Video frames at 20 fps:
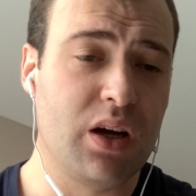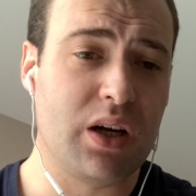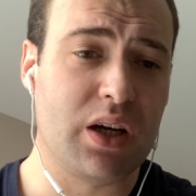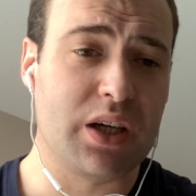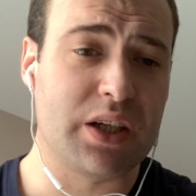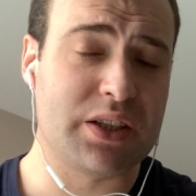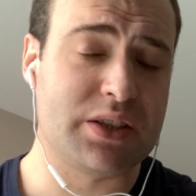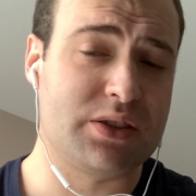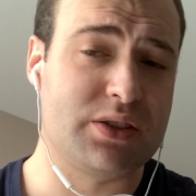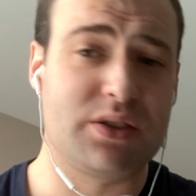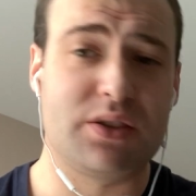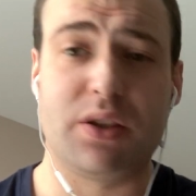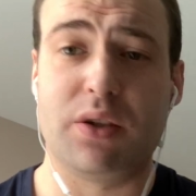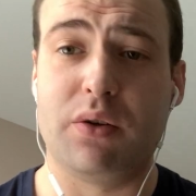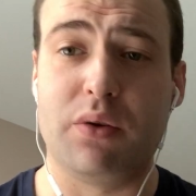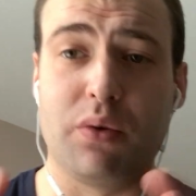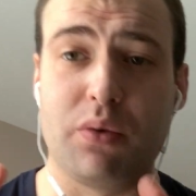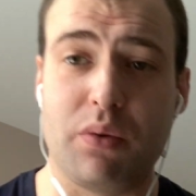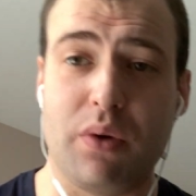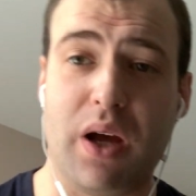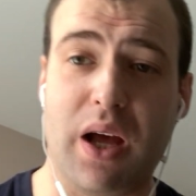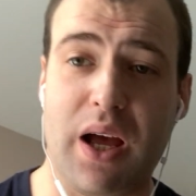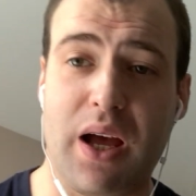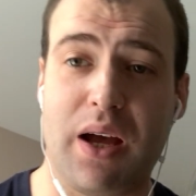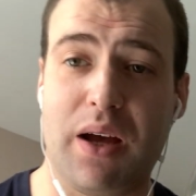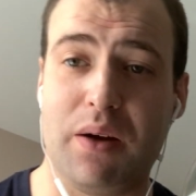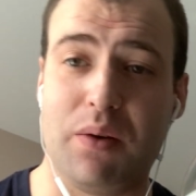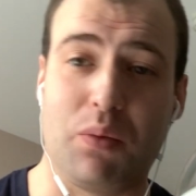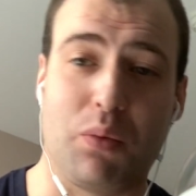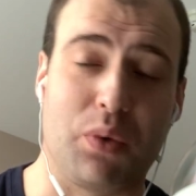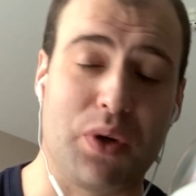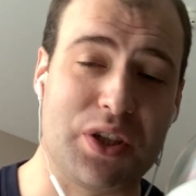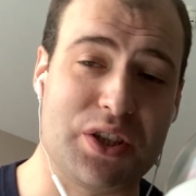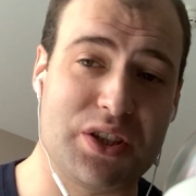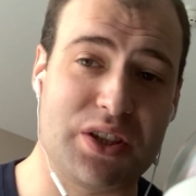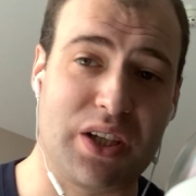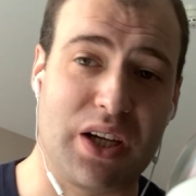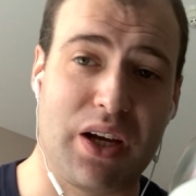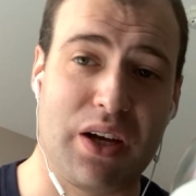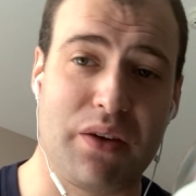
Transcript: I do wish